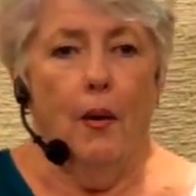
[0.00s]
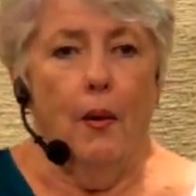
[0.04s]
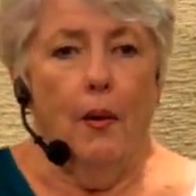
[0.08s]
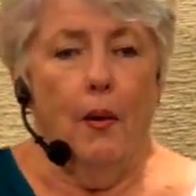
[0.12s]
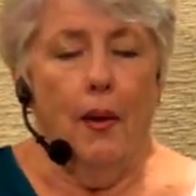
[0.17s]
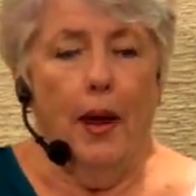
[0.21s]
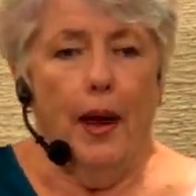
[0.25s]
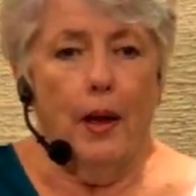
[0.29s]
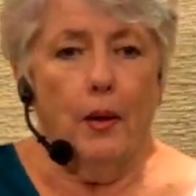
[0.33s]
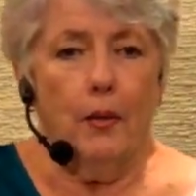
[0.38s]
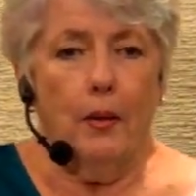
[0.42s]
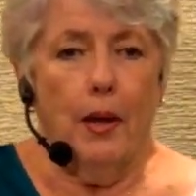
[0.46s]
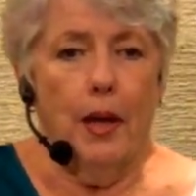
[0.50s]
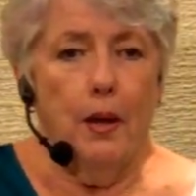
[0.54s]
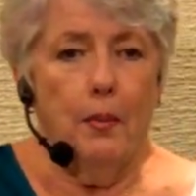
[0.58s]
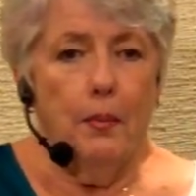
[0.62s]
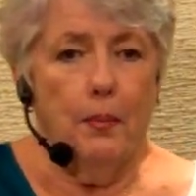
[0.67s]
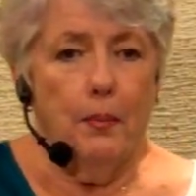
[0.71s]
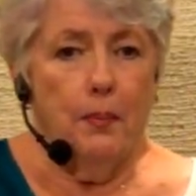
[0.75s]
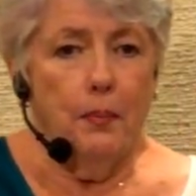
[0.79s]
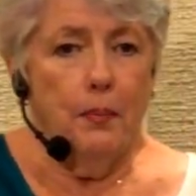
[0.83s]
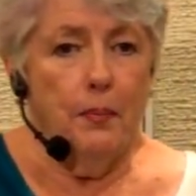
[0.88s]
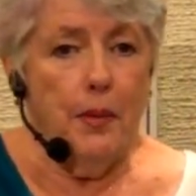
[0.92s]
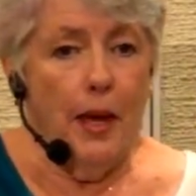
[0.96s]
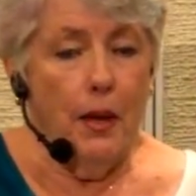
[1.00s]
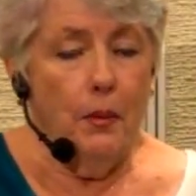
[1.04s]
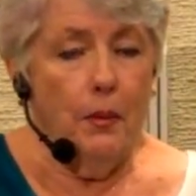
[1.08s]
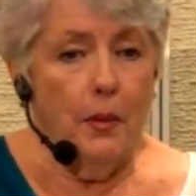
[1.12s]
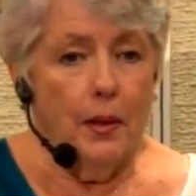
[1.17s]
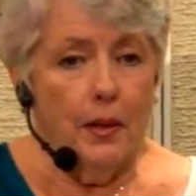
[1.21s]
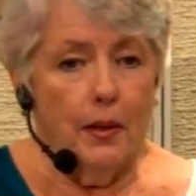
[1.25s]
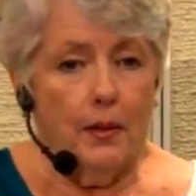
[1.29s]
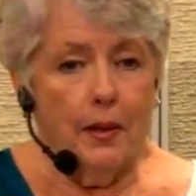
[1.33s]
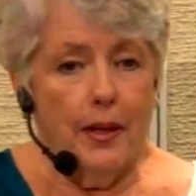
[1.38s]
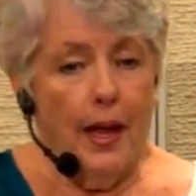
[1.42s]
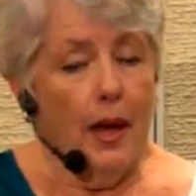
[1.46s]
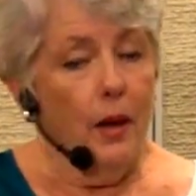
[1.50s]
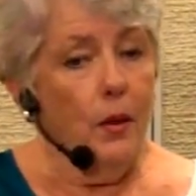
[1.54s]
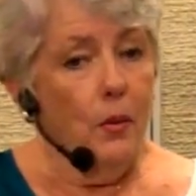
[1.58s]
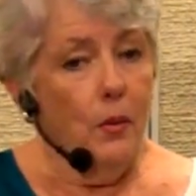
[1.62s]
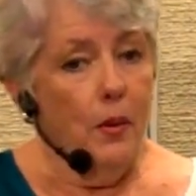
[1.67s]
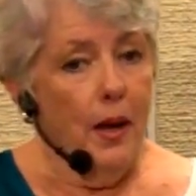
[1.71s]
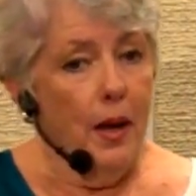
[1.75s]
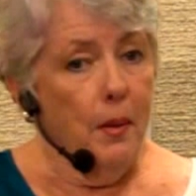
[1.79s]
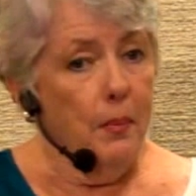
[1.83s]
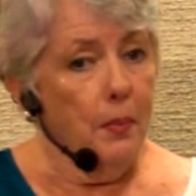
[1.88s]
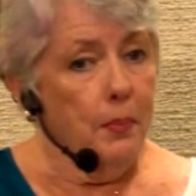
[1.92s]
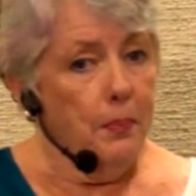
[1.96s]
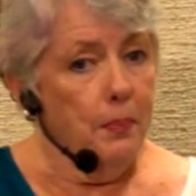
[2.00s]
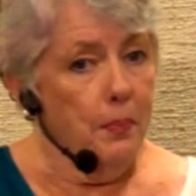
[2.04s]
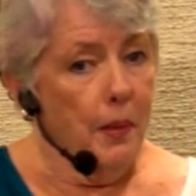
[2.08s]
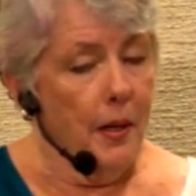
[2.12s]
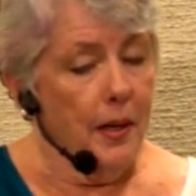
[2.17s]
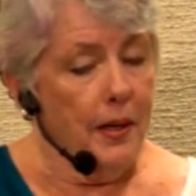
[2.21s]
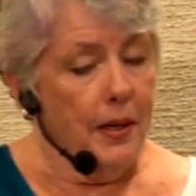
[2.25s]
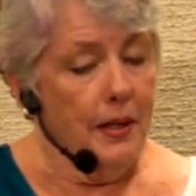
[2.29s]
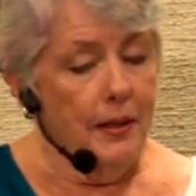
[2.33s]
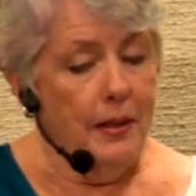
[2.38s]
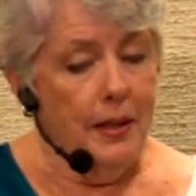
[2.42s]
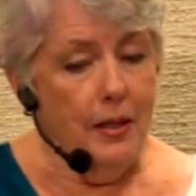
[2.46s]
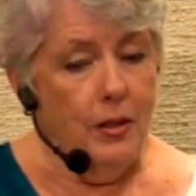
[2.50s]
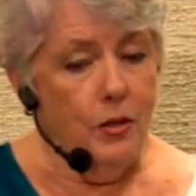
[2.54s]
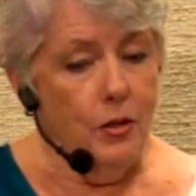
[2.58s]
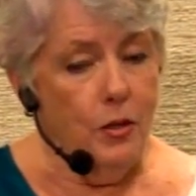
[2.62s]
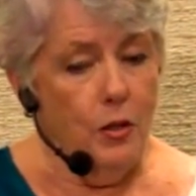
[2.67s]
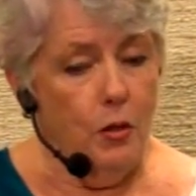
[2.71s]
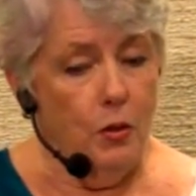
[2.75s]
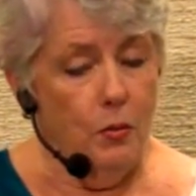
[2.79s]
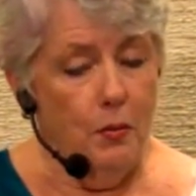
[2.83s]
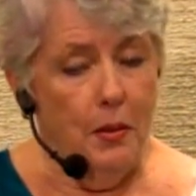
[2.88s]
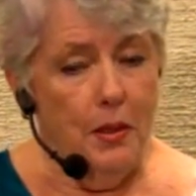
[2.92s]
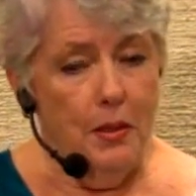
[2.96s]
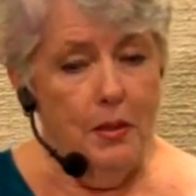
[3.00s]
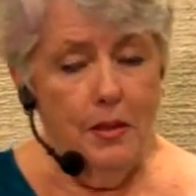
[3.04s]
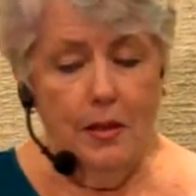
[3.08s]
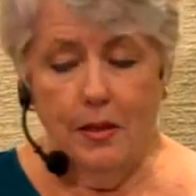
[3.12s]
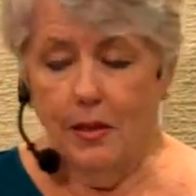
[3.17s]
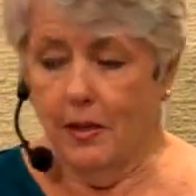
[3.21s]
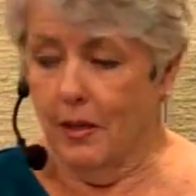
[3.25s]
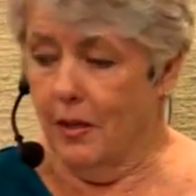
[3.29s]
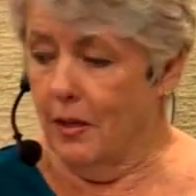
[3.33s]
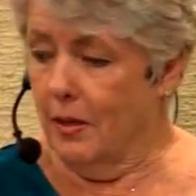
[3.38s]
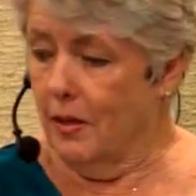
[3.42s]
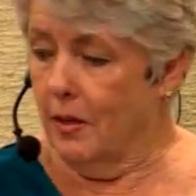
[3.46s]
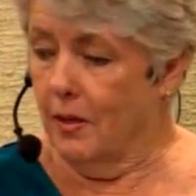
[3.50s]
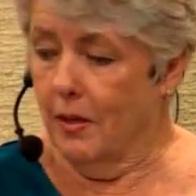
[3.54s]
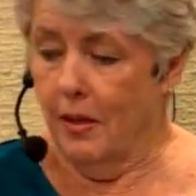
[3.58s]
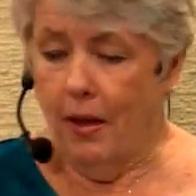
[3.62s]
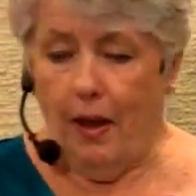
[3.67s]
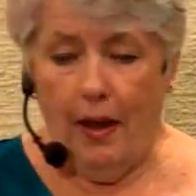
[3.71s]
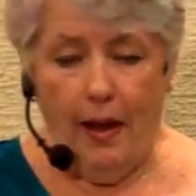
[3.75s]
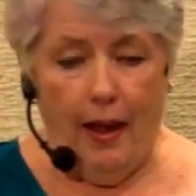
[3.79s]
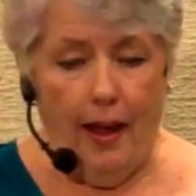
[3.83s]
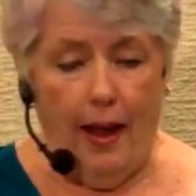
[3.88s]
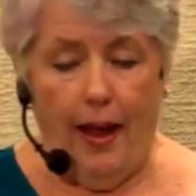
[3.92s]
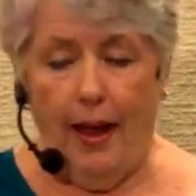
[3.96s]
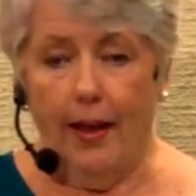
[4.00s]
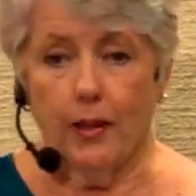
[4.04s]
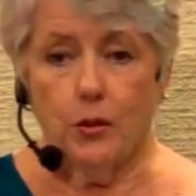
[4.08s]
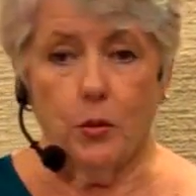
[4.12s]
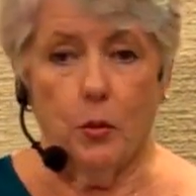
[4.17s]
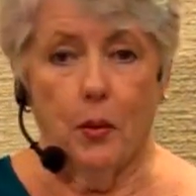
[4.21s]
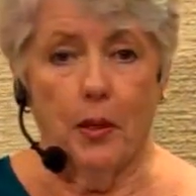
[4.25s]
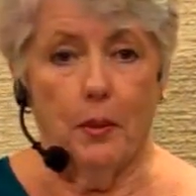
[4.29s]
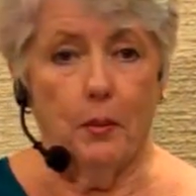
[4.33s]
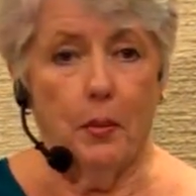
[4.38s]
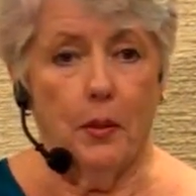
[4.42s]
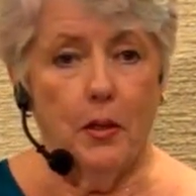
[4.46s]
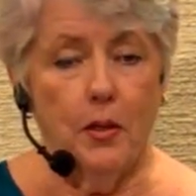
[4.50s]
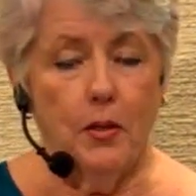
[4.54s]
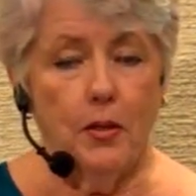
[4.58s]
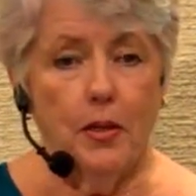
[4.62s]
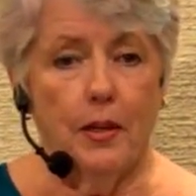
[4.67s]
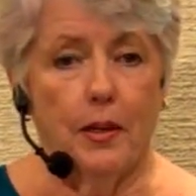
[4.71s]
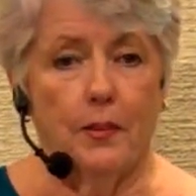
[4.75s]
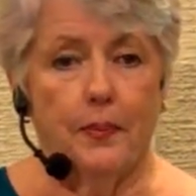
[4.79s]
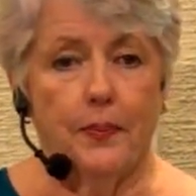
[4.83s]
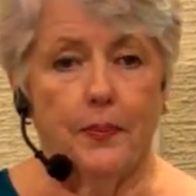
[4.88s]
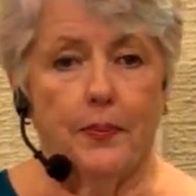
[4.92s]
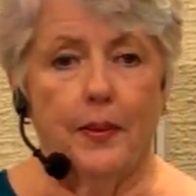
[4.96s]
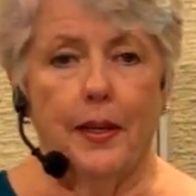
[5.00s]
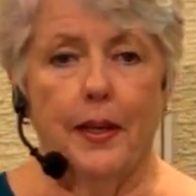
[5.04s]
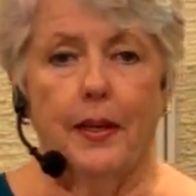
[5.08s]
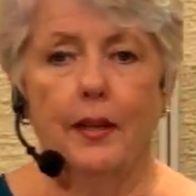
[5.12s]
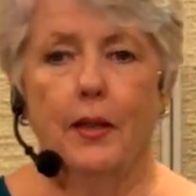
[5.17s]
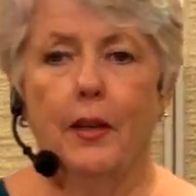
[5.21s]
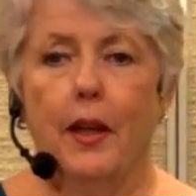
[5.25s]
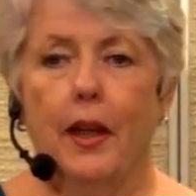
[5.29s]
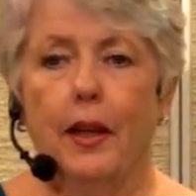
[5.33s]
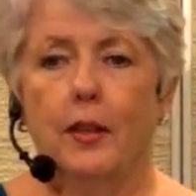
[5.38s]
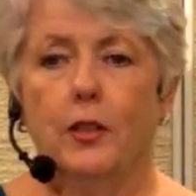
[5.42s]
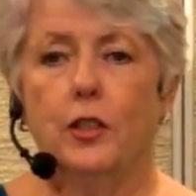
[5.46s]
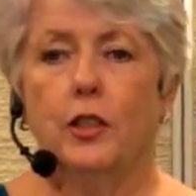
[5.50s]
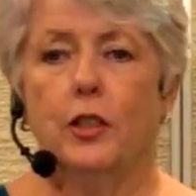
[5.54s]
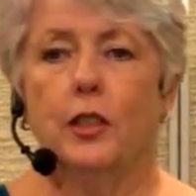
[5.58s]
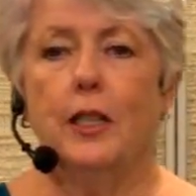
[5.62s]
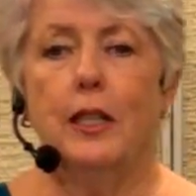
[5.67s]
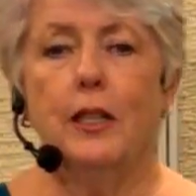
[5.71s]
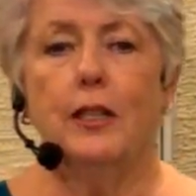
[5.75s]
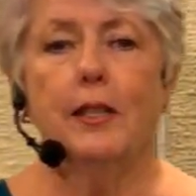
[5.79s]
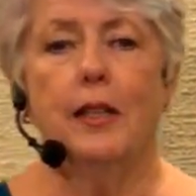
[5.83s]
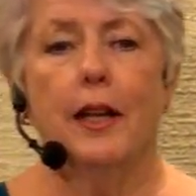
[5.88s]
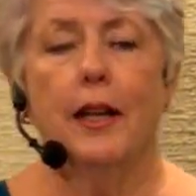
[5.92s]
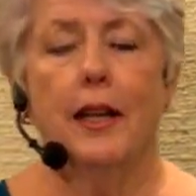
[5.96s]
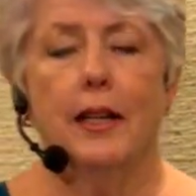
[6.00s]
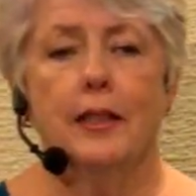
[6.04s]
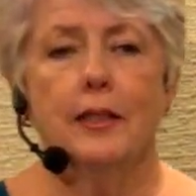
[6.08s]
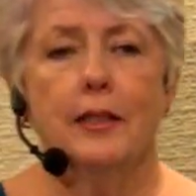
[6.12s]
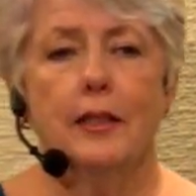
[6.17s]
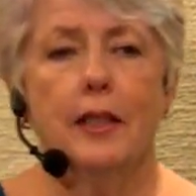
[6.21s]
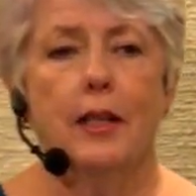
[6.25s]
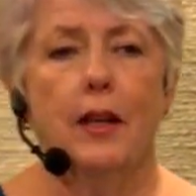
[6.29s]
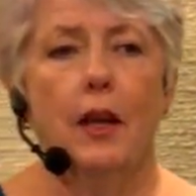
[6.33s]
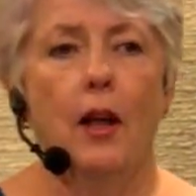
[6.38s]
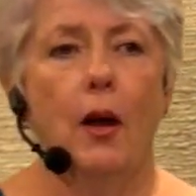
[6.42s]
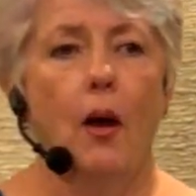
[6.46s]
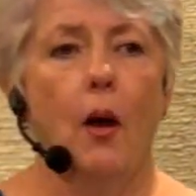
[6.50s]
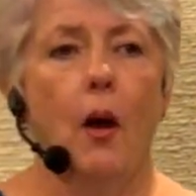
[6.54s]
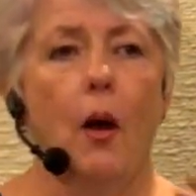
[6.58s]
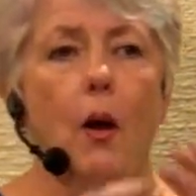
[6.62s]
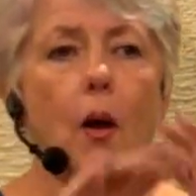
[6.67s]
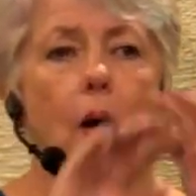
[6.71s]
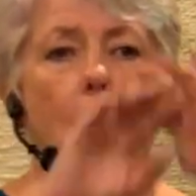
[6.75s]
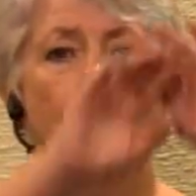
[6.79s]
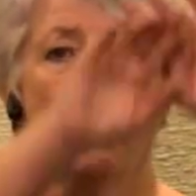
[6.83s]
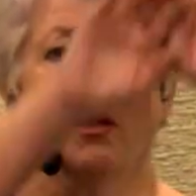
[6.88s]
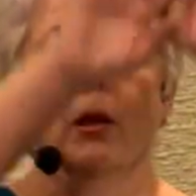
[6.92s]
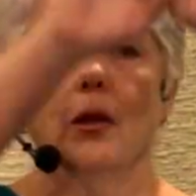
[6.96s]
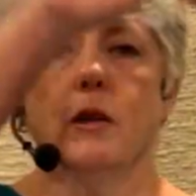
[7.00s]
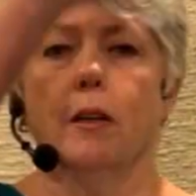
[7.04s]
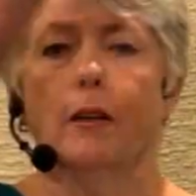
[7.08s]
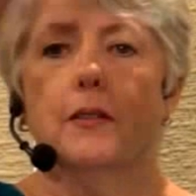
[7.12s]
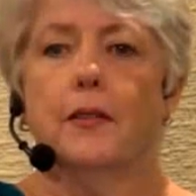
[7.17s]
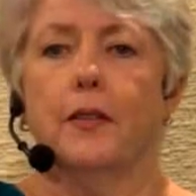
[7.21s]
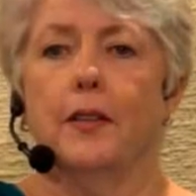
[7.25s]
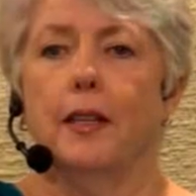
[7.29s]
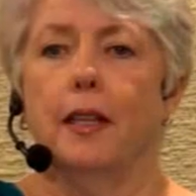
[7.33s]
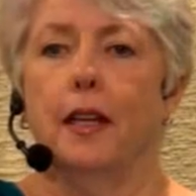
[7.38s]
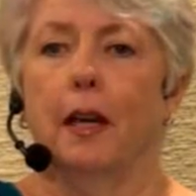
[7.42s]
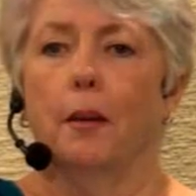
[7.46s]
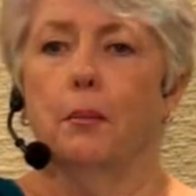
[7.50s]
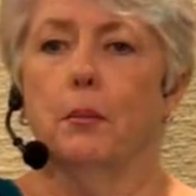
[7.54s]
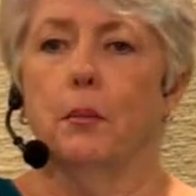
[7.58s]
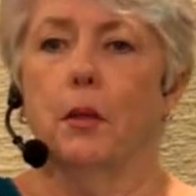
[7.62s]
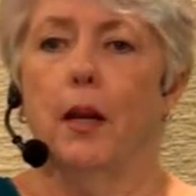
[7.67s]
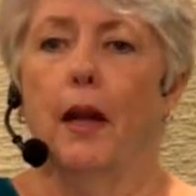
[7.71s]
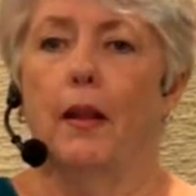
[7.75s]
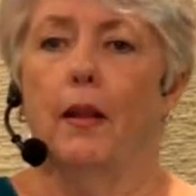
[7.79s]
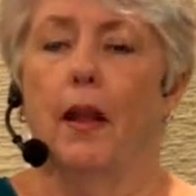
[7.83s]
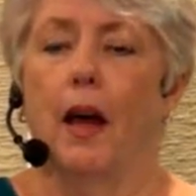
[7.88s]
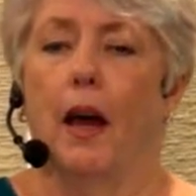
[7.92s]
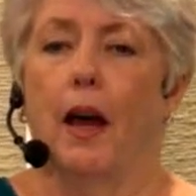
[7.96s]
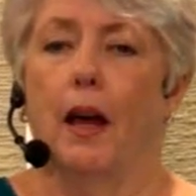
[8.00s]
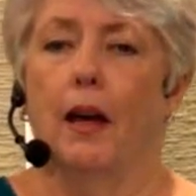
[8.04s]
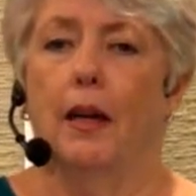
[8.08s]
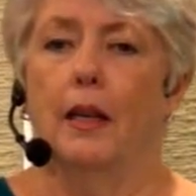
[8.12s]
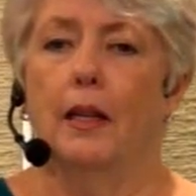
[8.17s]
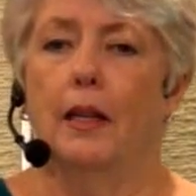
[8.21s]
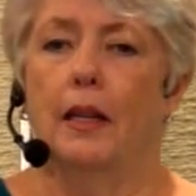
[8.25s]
how do I network? How do I market these two businesses as one person? And she says, look for the umbrella.